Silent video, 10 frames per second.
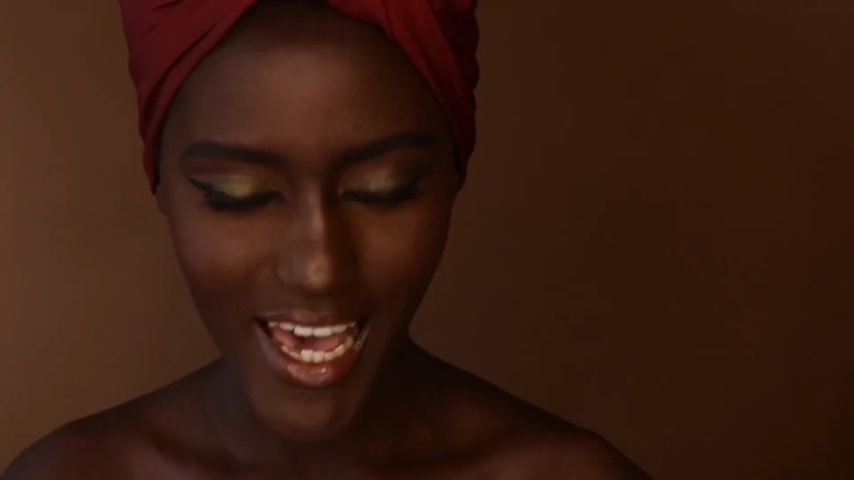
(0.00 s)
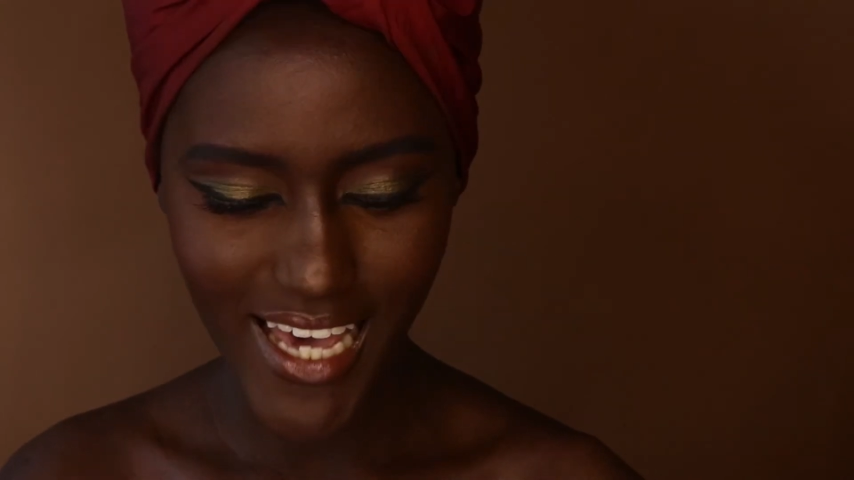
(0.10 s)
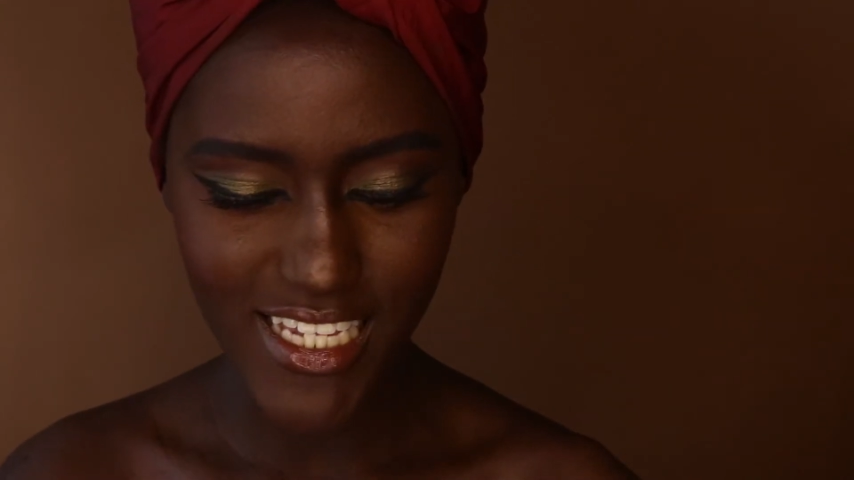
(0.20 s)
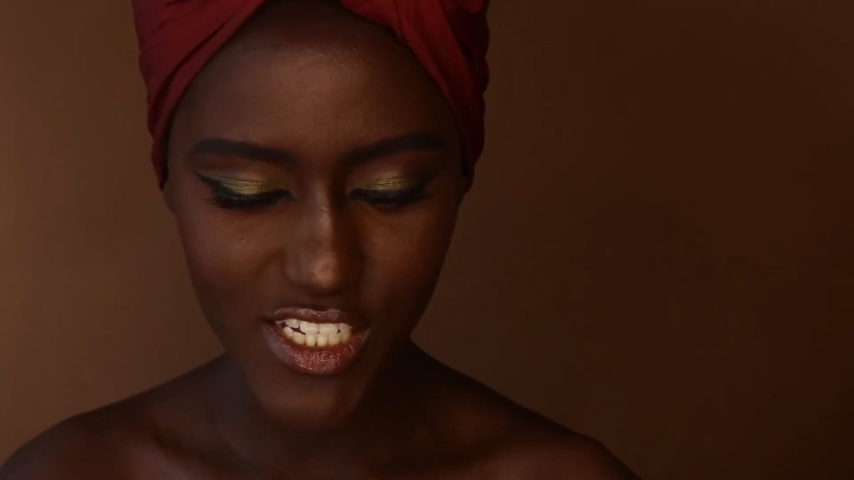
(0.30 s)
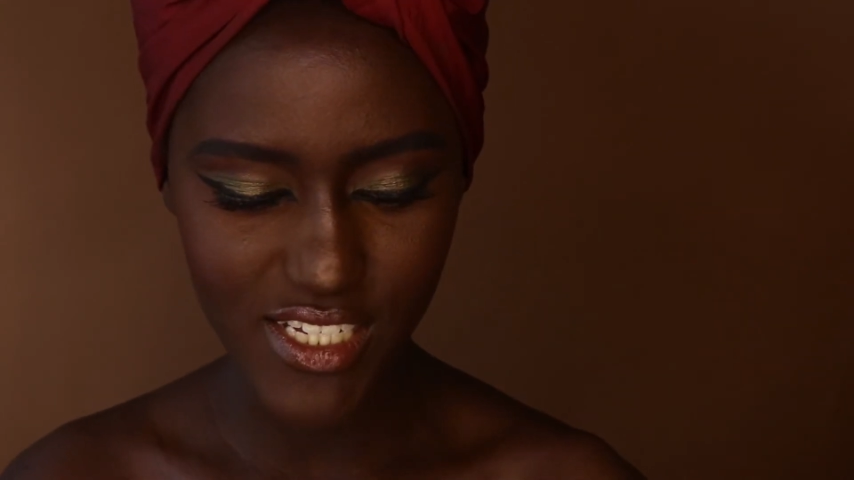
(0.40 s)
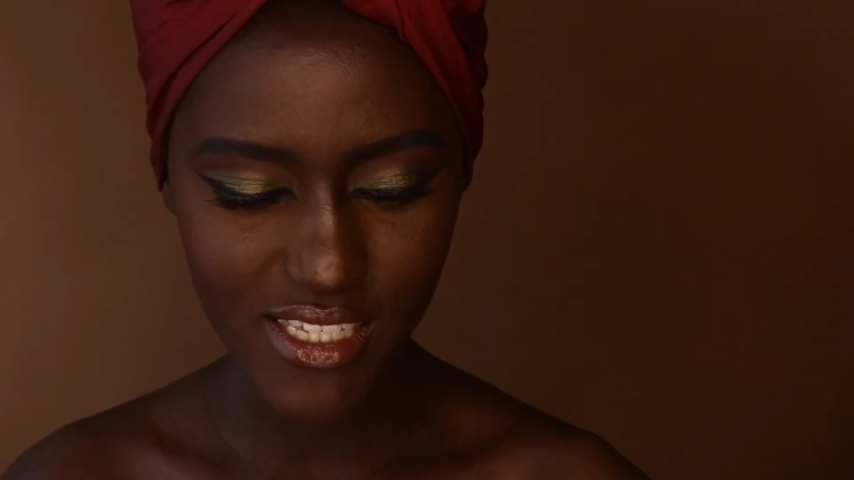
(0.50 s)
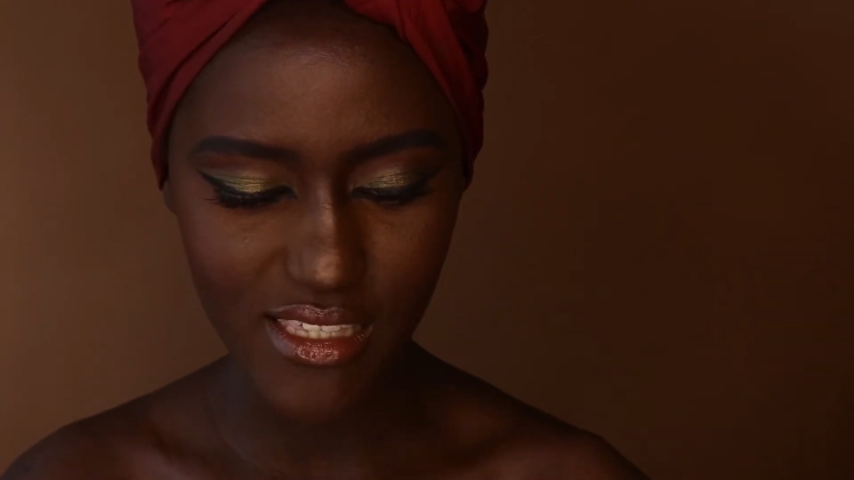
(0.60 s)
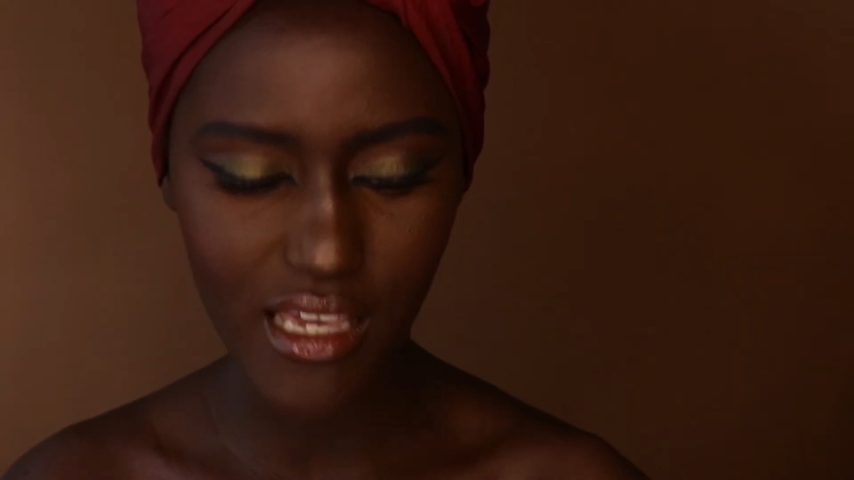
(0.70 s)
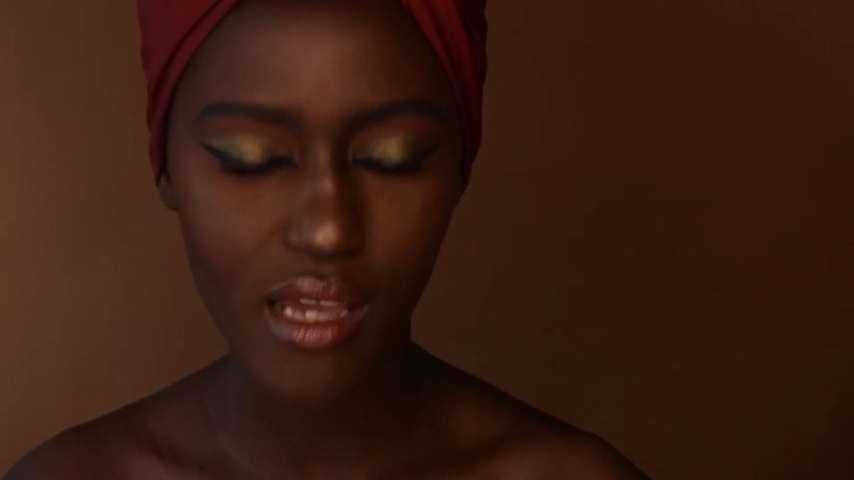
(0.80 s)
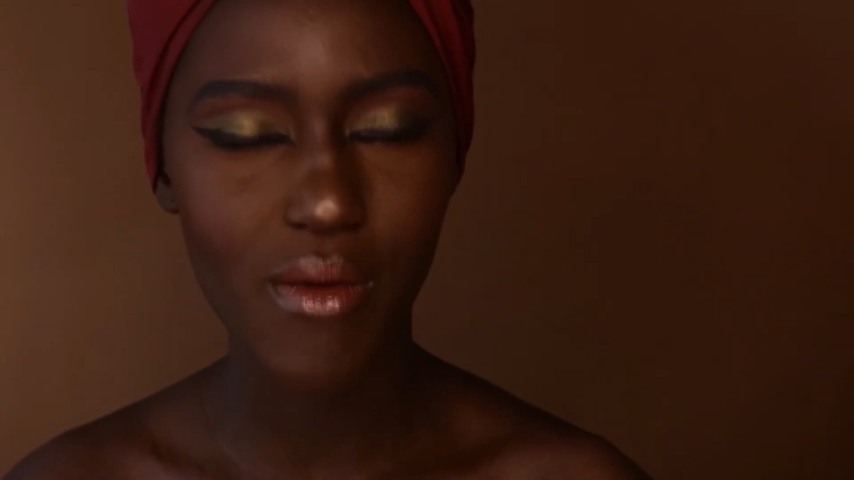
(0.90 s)
and just
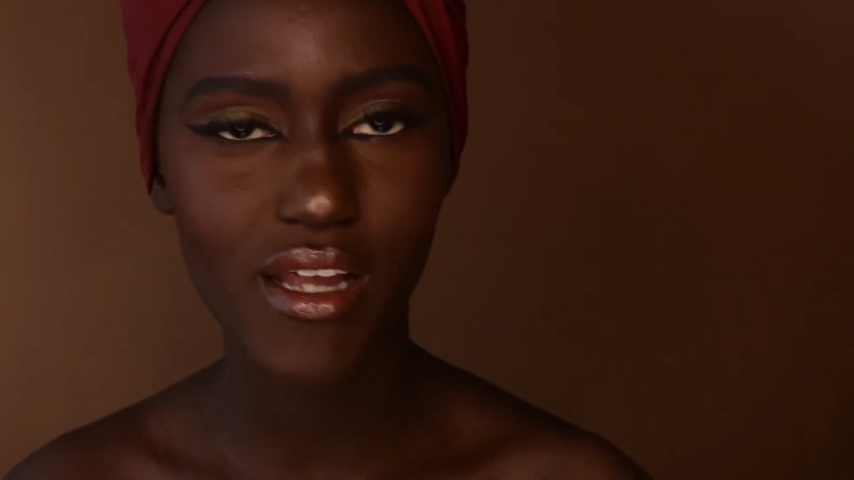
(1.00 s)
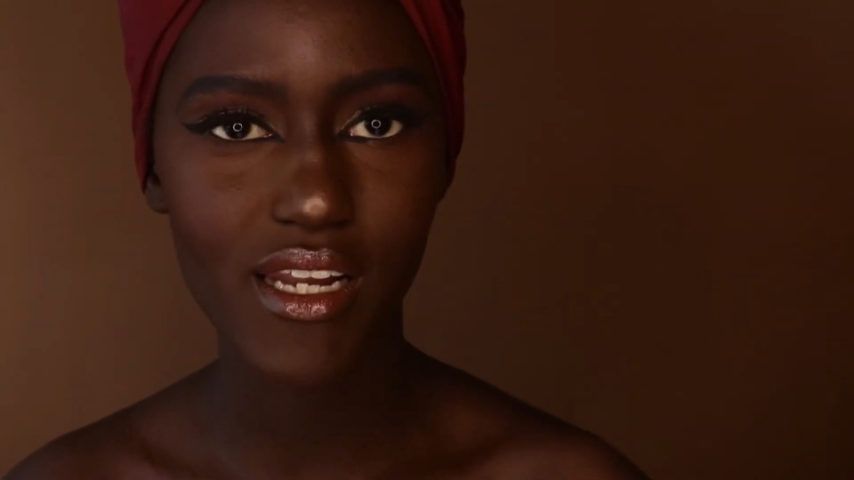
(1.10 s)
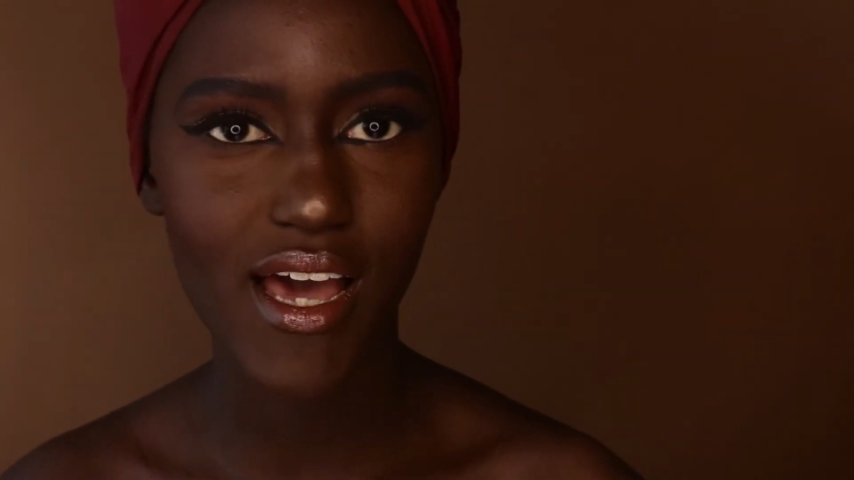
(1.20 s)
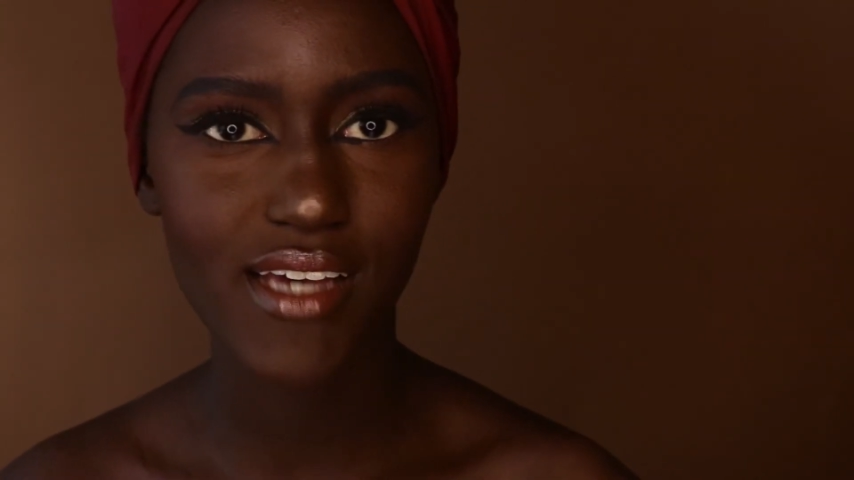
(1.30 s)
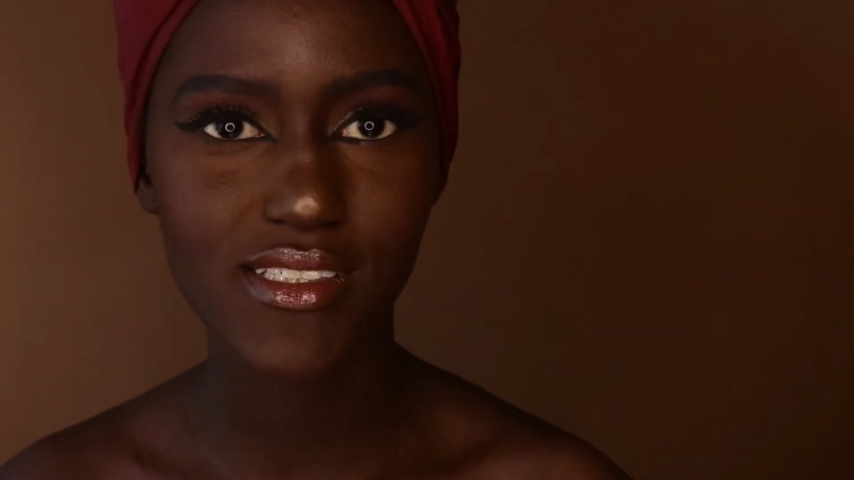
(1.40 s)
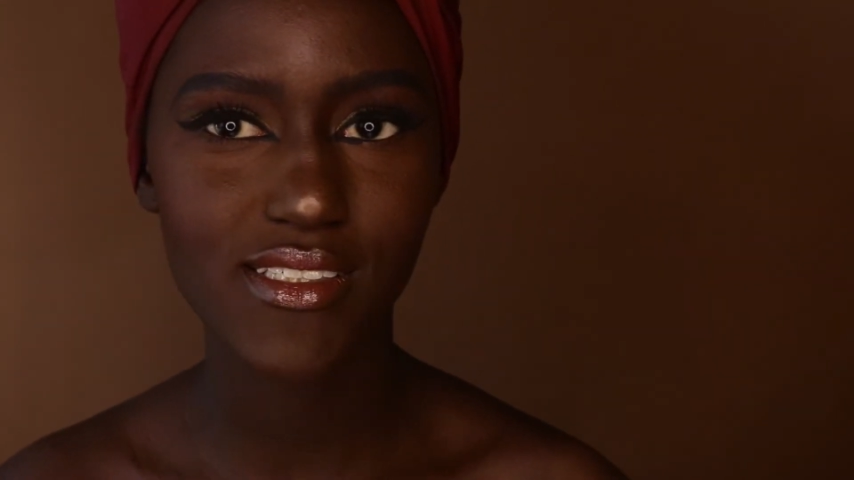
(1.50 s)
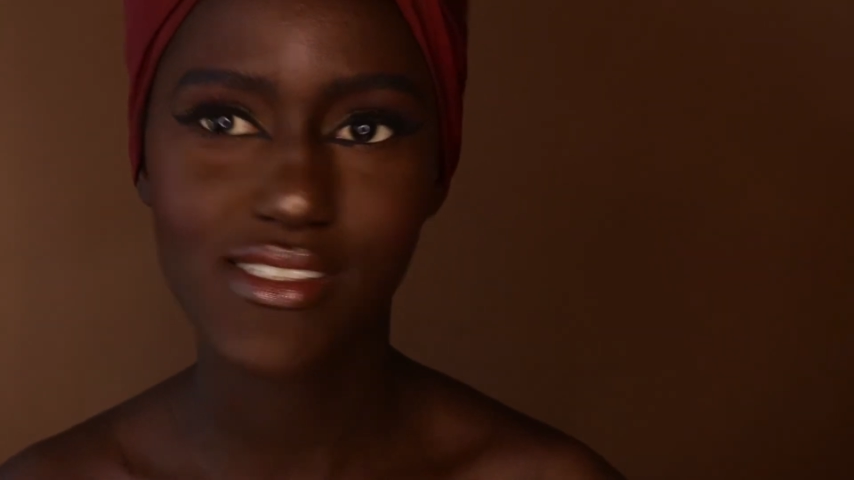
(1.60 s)
think about it as